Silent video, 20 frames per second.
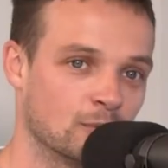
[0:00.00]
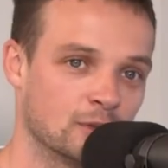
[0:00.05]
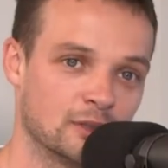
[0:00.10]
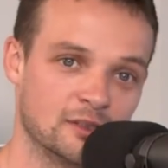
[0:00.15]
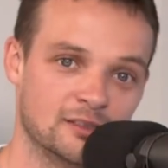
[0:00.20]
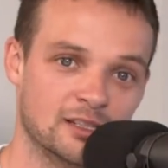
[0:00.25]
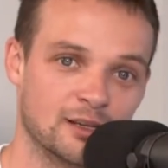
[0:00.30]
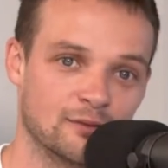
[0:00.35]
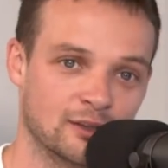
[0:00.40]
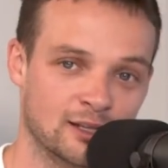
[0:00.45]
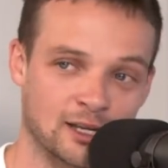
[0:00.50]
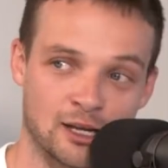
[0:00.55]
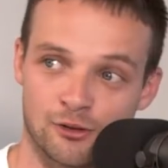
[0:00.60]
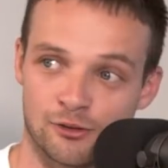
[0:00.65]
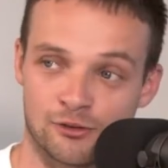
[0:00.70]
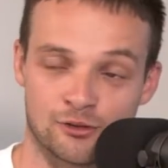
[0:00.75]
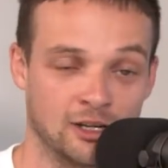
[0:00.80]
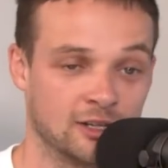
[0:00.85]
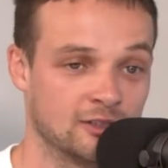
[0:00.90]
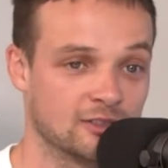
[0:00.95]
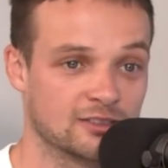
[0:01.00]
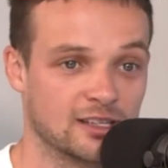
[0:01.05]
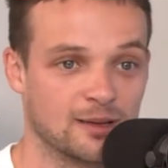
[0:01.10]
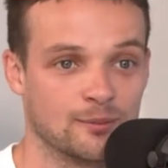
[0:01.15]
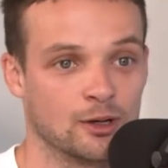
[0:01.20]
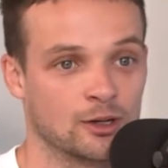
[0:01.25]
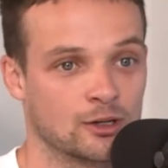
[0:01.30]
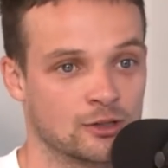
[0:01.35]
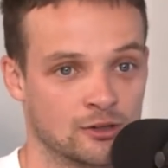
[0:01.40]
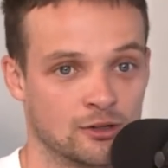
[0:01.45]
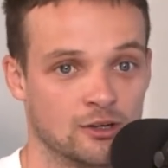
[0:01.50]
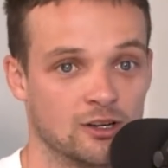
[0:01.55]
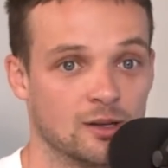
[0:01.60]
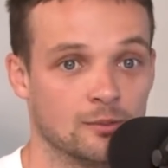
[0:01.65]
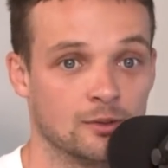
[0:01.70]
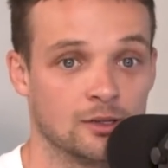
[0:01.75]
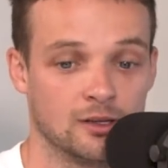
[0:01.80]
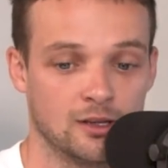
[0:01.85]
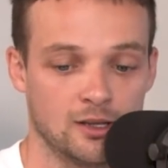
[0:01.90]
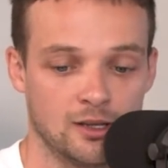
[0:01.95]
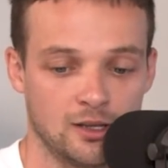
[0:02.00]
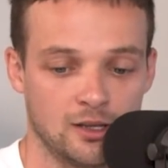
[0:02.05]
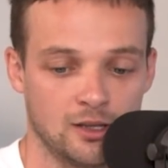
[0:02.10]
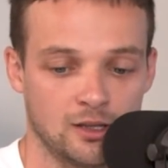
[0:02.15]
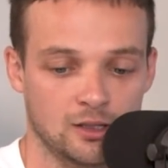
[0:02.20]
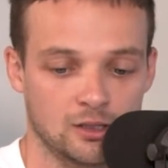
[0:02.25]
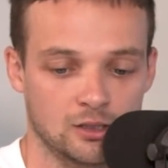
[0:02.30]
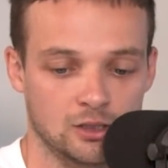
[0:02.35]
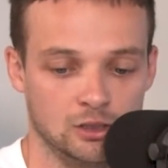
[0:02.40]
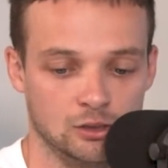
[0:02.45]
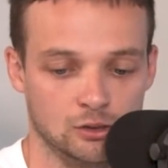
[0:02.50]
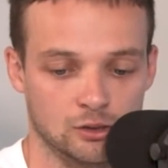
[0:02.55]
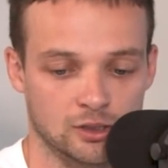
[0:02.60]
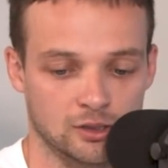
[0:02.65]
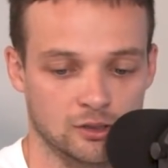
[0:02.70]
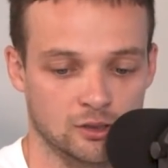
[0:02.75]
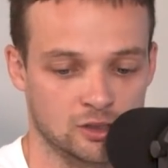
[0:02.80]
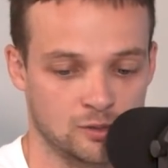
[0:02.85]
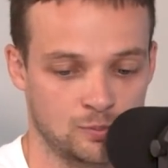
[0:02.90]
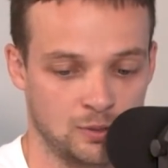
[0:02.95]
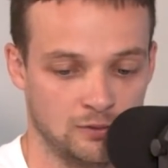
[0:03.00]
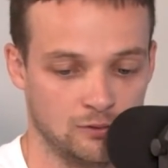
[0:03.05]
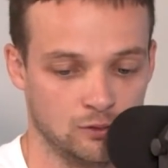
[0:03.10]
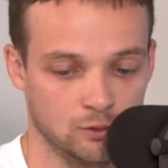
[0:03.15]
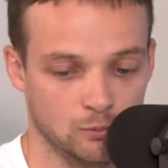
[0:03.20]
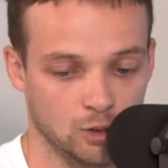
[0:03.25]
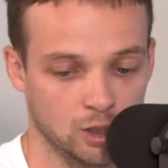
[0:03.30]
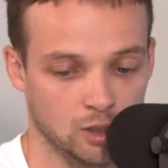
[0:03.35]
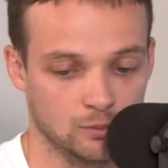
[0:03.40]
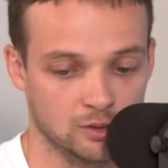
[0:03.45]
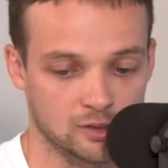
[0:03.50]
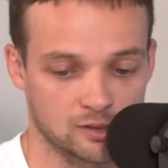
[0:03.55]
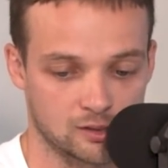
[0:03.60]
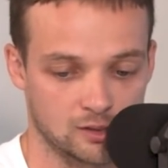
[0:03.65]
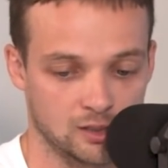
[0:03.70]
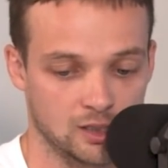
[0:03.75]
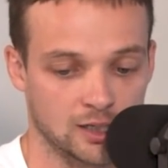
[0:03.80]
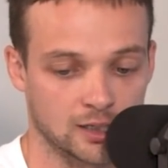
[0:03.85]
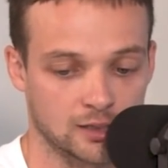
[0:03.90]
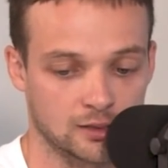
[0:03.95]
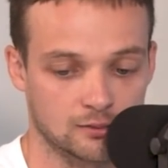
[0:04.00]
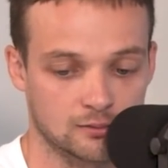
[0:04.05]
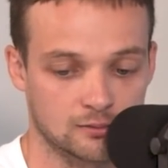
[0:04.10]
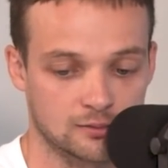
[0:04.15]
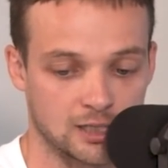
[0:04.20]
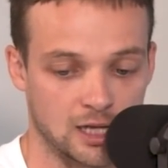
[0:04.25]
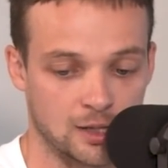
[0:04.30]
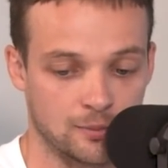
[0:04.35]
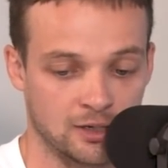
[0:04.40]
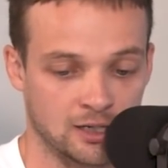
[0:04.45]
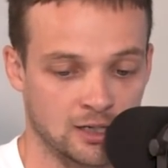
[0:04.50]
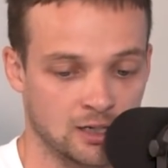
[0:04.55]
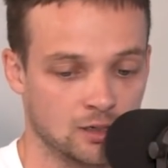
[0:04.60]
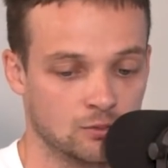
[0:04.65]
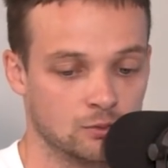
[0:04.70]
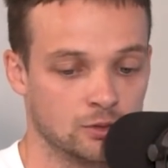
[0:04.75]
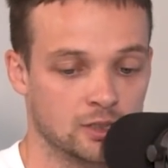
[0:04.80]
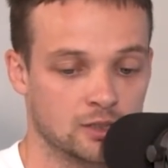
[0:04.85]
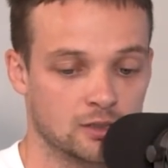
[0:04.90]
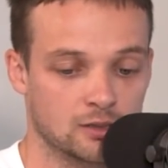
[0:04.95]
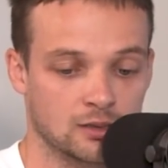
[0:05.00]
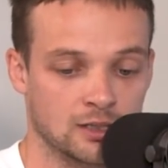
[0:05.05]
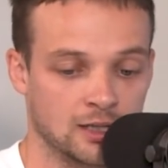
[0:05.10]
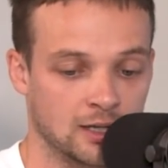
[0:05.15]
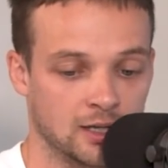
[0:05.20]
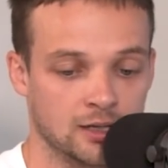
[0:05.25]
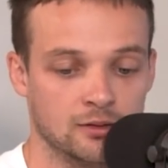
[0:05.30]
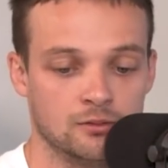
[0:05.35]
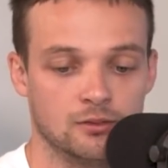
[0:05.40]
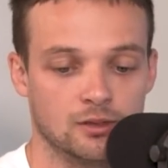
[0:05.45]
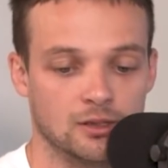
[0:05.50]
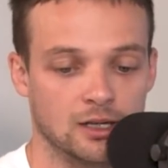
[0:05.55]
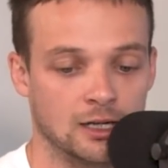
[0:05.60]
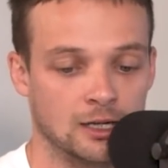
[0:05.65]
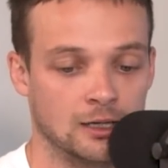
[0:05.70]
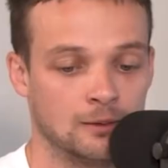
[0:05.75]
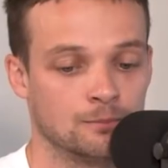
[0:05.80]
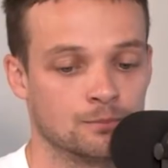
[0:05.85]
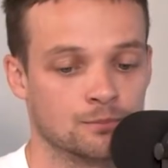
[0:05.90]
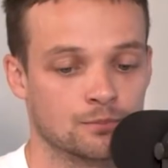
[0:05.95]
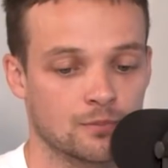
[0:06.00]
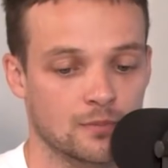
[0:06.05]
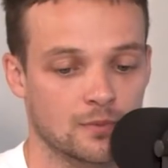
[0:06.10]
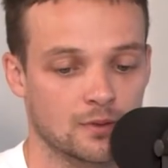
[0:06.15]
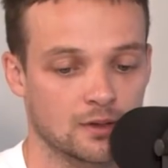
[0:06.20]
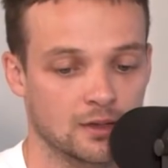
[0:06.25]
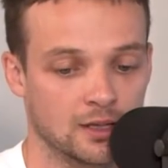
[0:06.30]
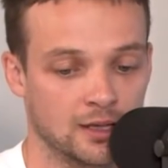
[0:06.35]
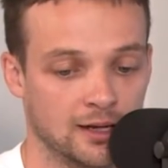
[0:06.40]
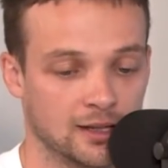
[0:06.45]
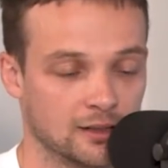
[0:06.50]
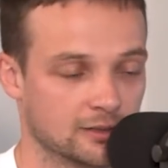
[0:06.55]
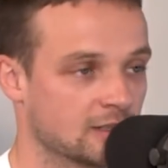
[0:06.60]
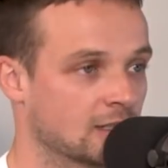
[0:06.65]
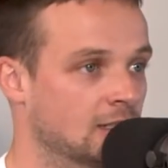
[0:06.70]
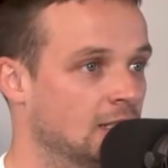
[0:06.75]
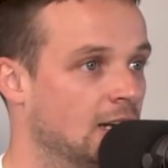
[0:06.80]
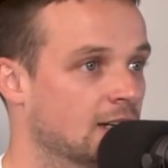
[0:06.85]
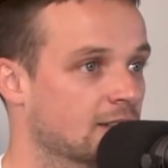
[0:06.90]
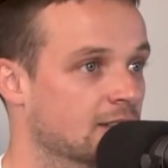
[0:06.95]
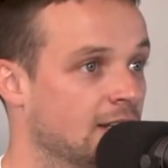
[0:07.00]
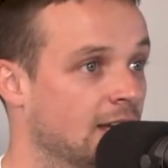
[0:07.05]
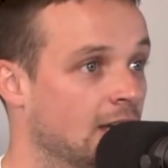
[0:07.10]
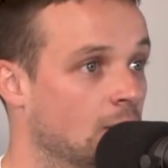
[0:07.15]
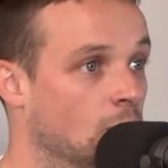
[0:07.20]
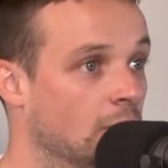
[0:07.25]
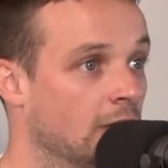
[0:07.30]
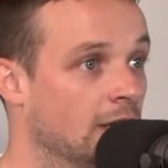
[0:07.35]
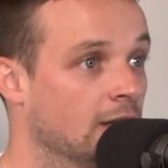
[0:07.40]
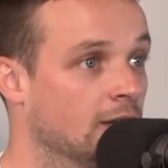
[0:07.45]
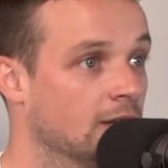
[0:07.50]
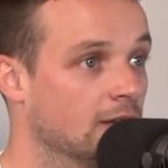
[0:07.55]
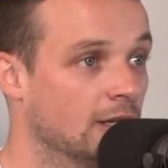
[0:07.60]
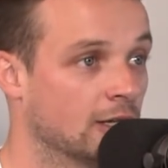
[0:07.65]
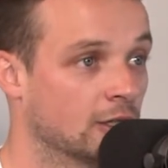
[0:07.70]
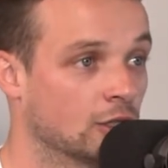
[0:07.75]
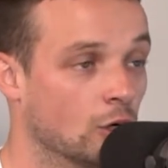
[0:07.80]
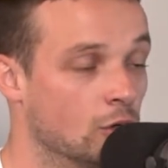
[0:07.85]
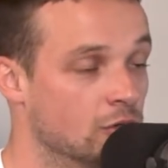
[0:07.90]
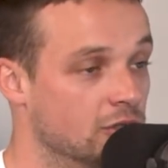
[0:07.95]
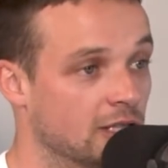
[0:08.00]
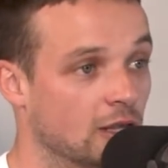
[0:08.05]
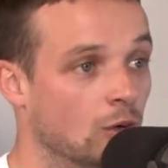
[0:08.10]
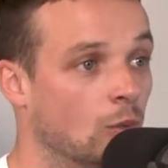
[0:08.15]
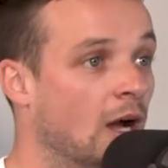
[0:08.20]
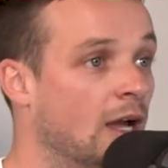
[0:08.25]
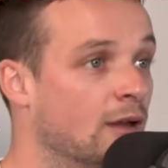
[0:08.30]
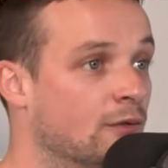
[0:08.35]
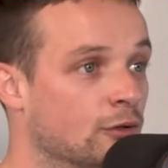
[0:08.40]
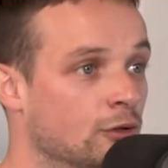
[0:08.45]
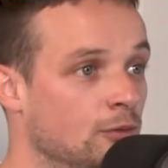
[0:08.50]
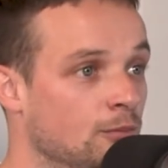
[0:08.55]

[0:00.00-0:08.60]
to bring this up for Carlton tragics, they might cry, but you look at those pivotal moments like Damien Hardwick had, and Alistair Clarkson had, where it goes either way for